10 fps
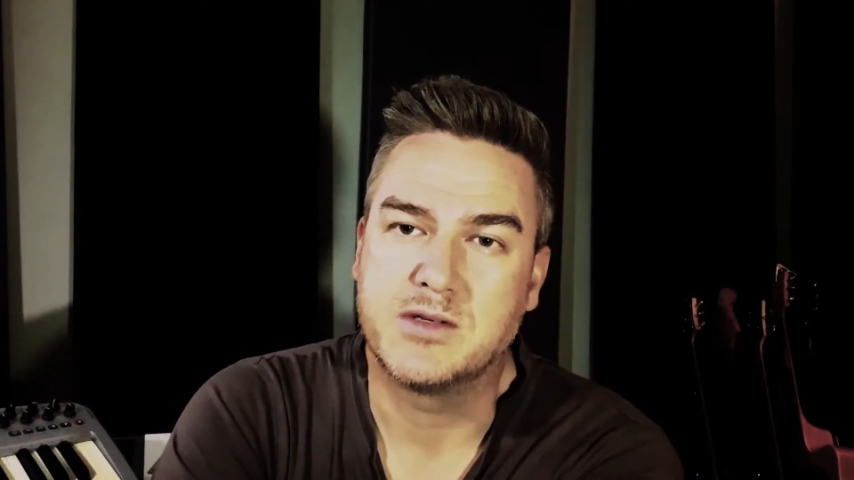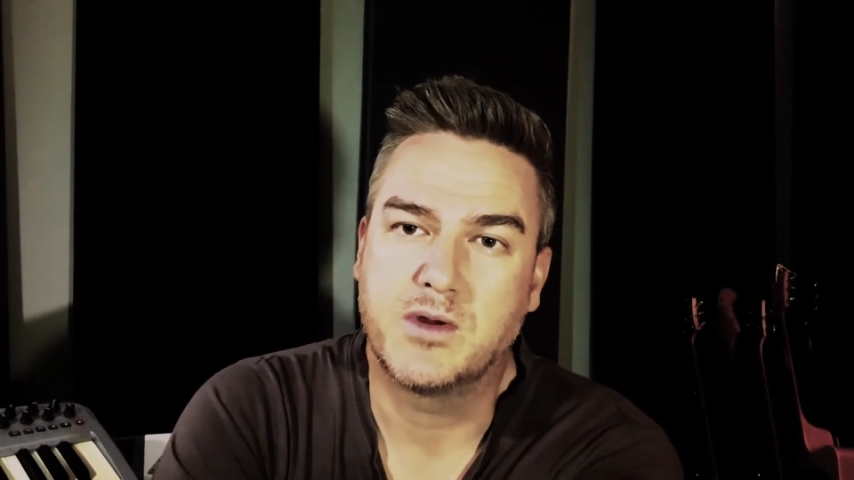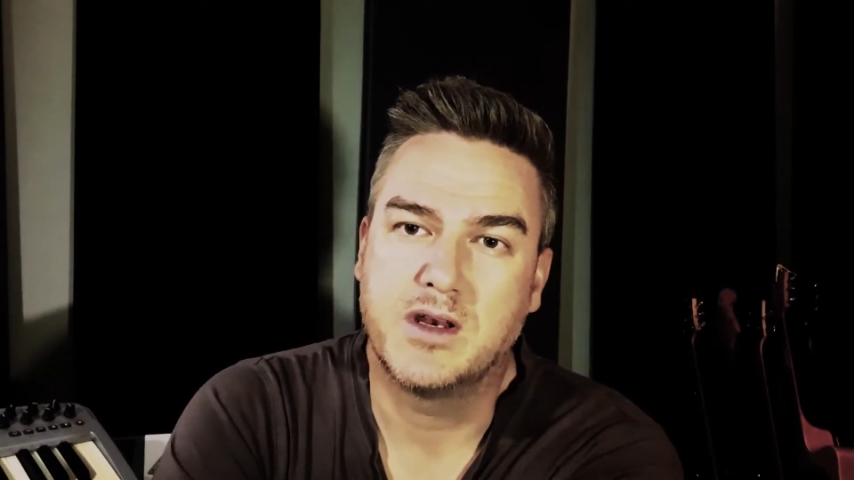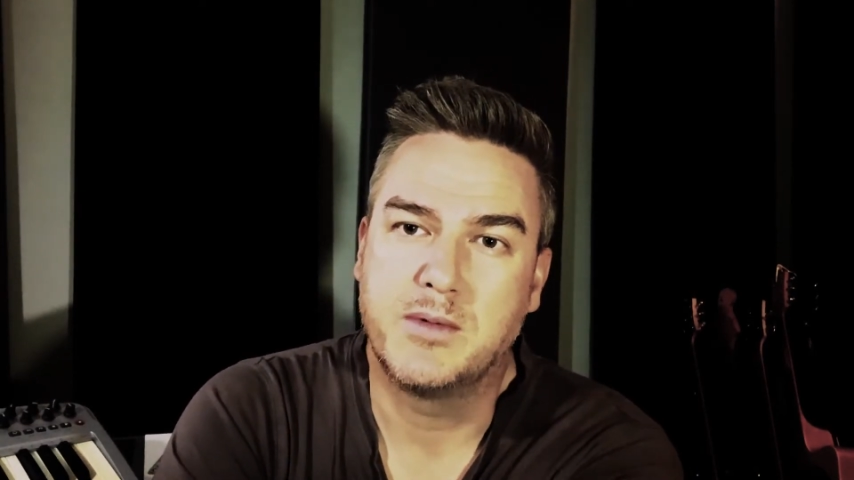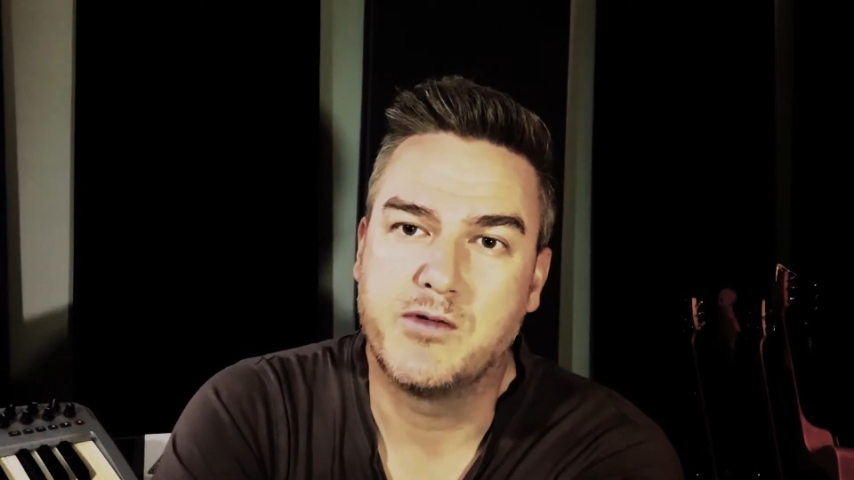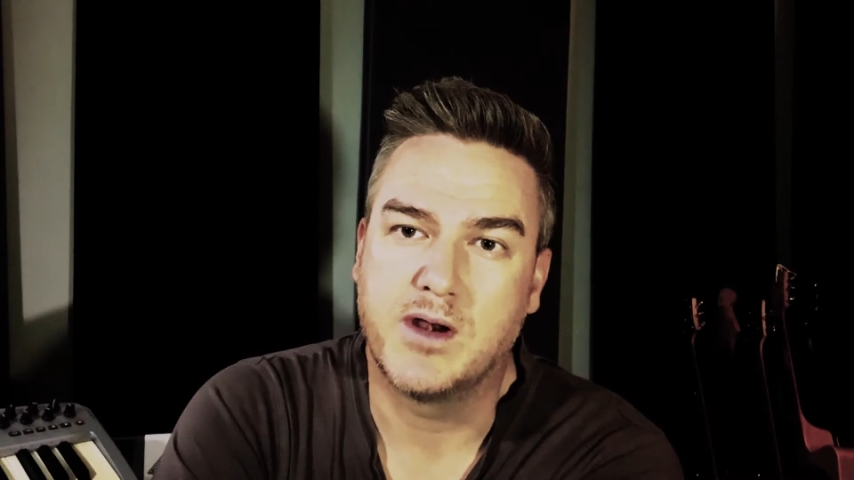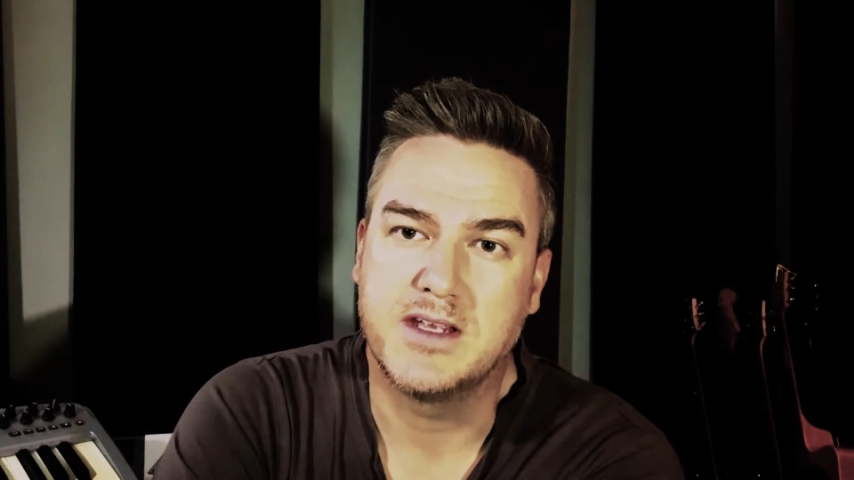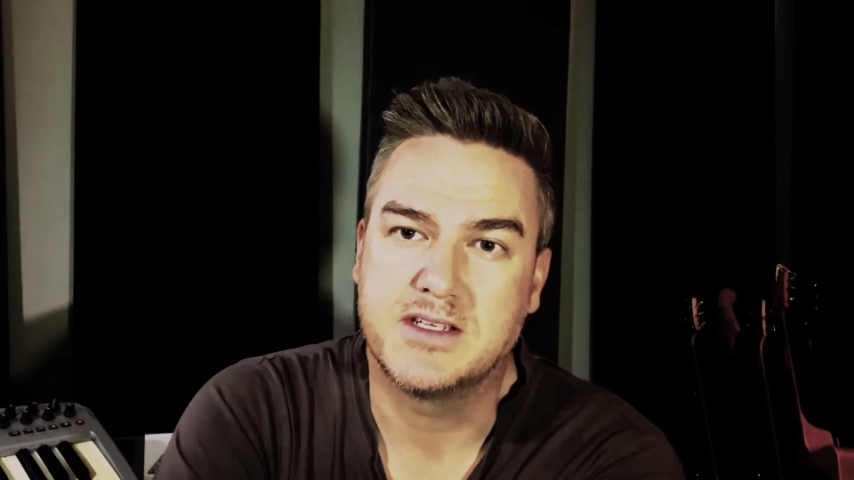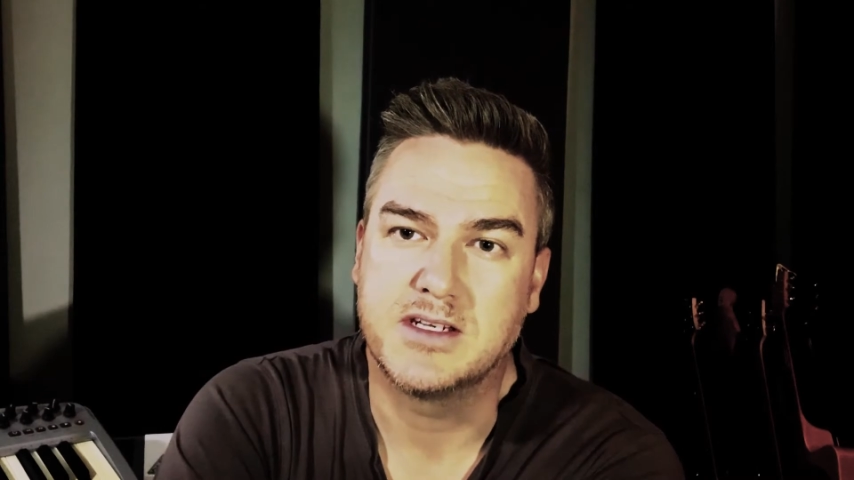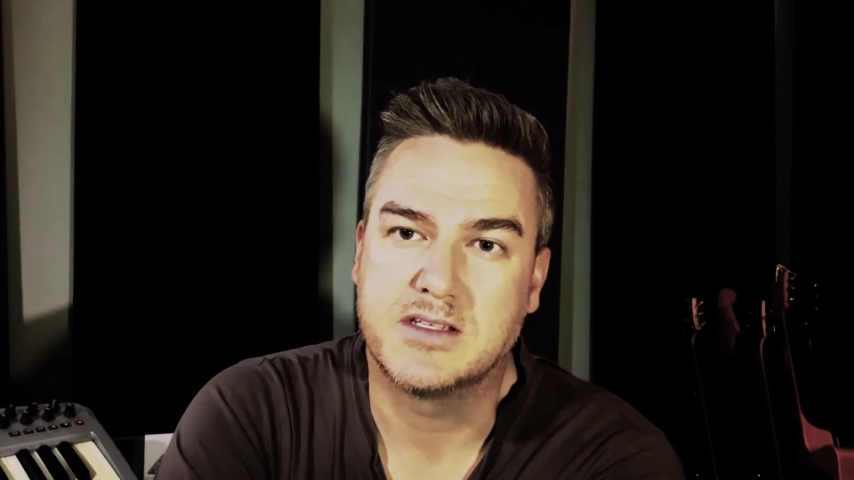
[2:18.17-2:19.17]
so we're going to be
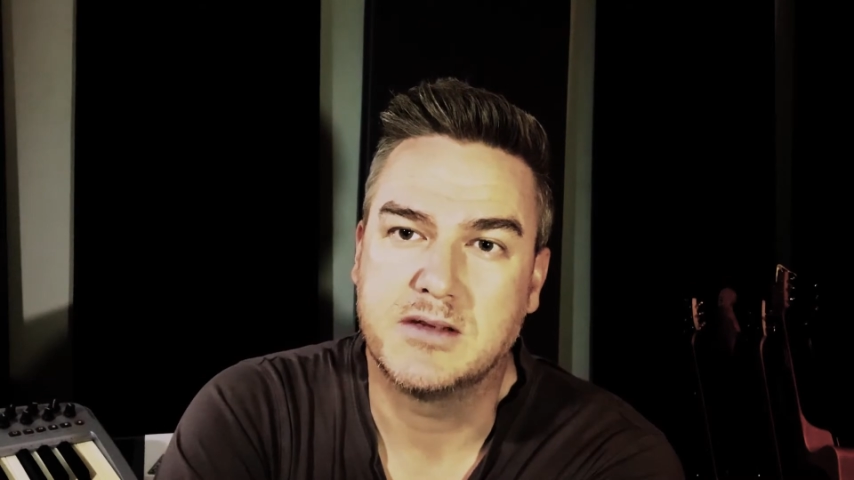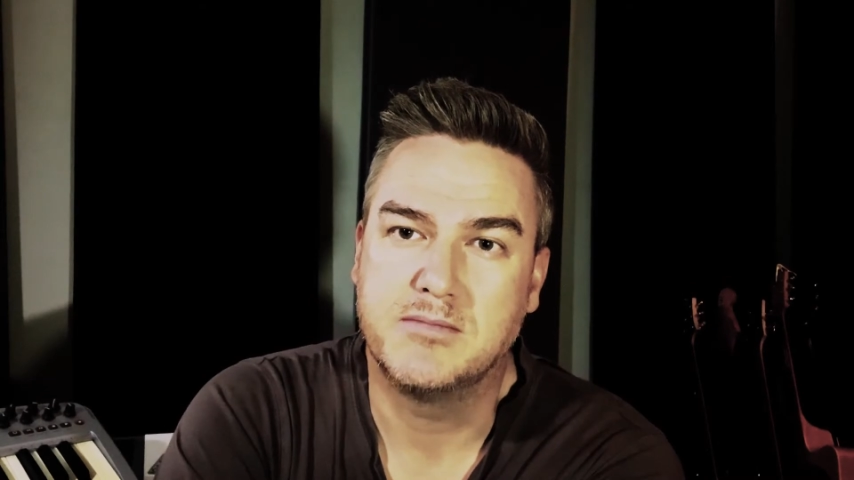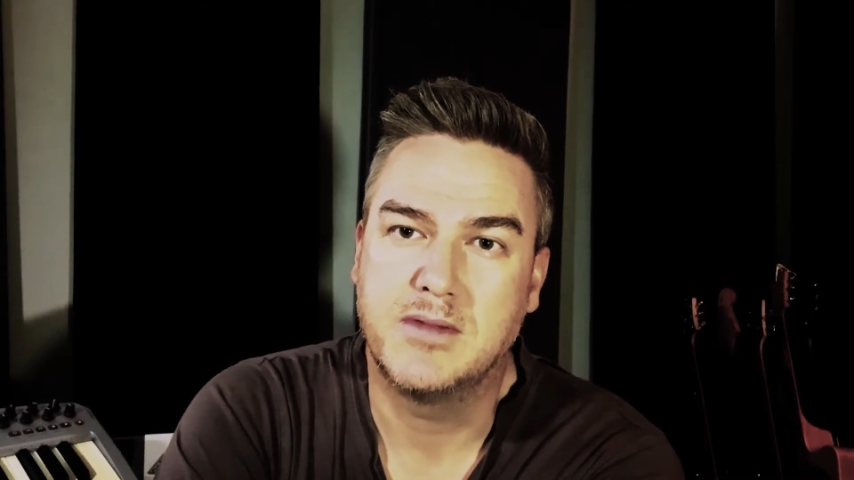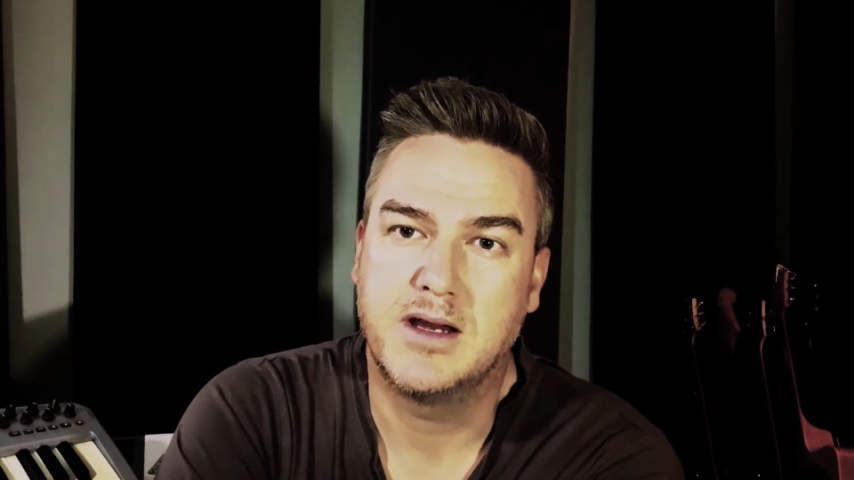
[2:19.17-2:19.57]
releasing some